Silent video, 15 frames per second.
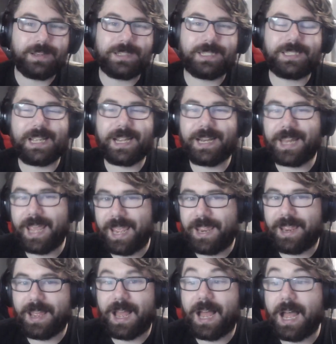decide,
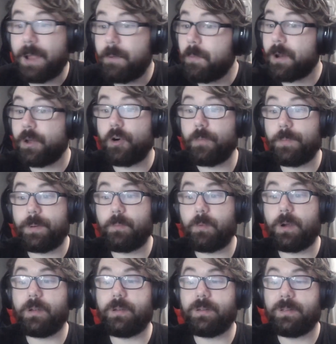hey, I want to open
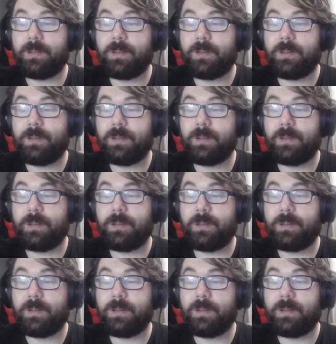one